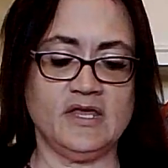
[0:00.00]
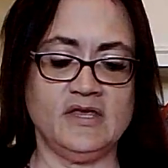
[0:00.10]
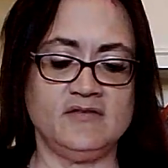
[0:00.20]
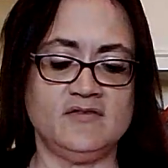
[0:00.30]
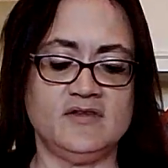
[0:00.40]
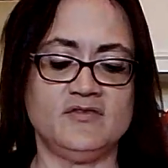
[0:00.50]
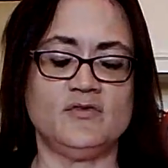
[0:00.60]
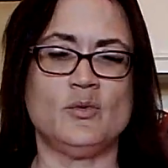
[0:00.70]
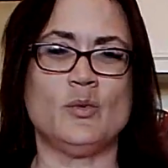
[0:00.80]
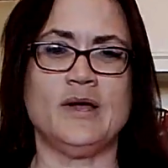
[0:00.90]
is this
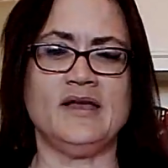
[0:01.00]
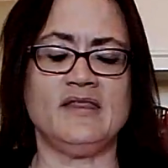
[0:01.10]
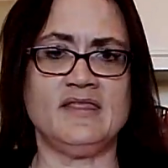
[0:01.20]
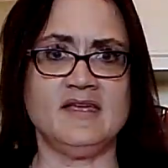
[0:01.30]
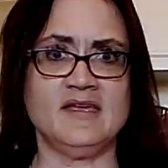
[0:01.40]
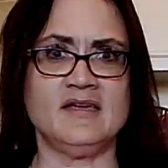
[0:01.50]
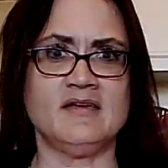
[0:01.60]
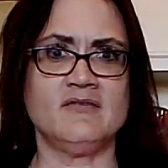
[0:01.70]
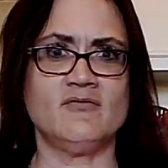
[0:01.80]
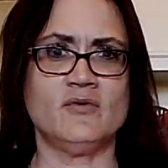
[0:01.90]
the right
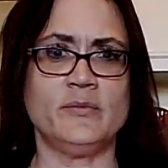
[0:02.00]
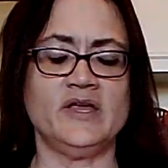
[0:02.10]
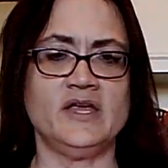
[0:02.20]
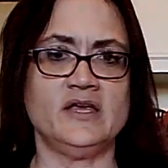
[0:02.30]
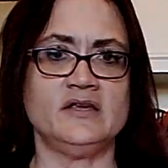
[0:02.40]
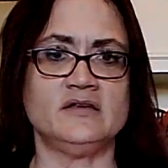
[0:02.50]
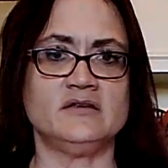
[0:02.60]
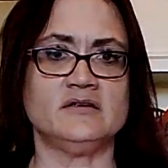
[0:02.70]
thing for me?